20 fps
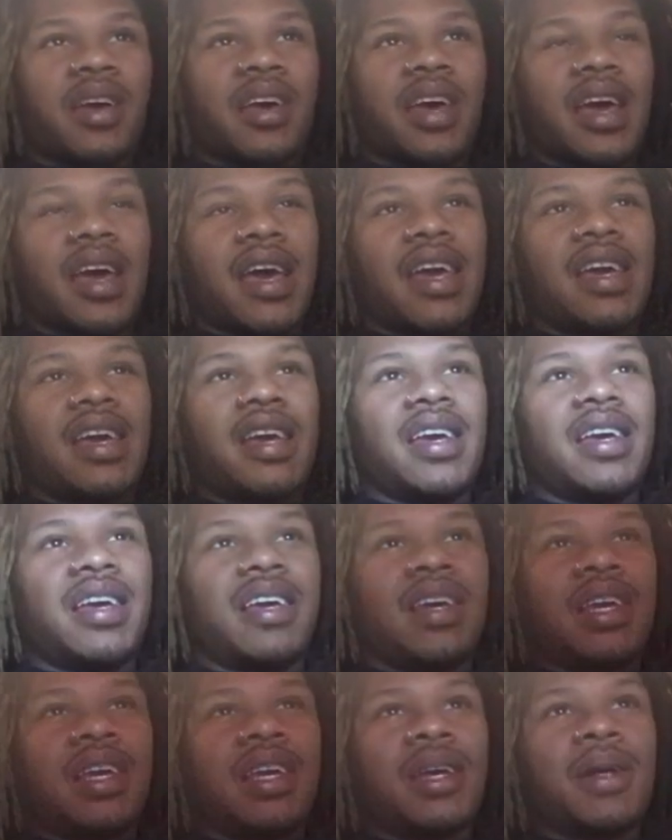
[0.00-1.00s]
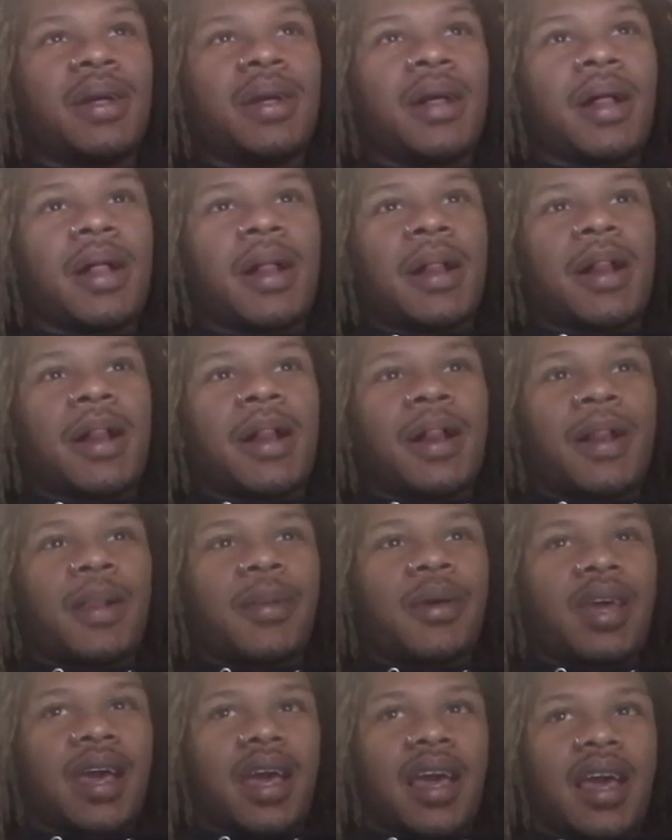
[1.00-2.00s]
Hey,
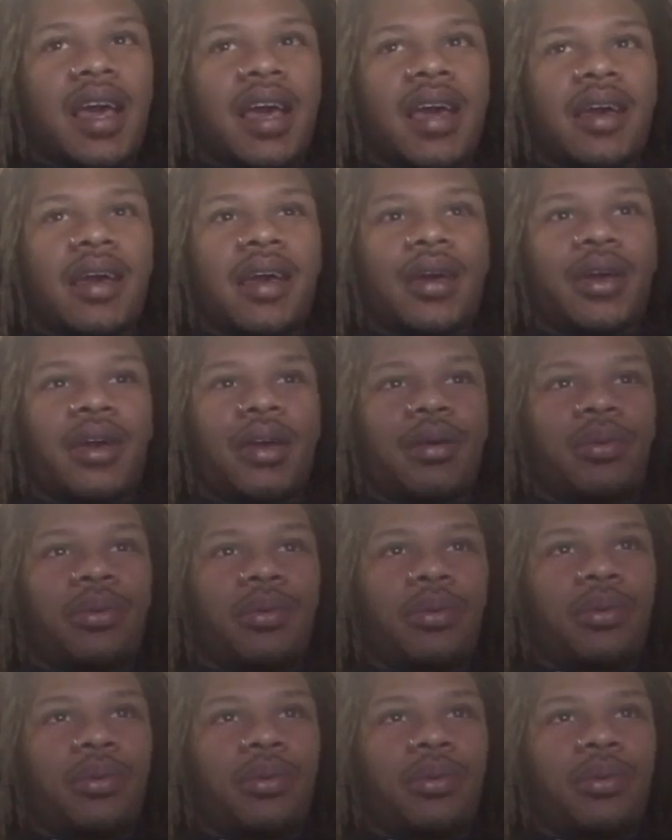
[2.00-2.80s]
gang.